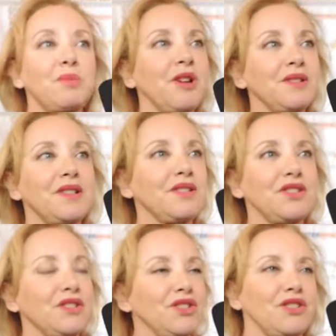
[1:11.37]

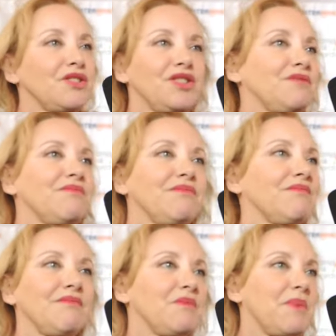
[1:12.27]
experiences that just
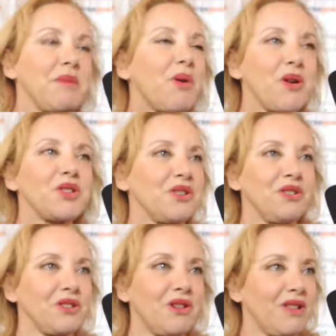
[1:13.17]
be important to
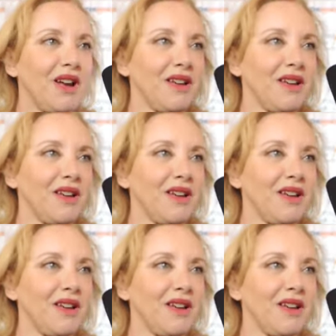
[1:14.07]
you your whole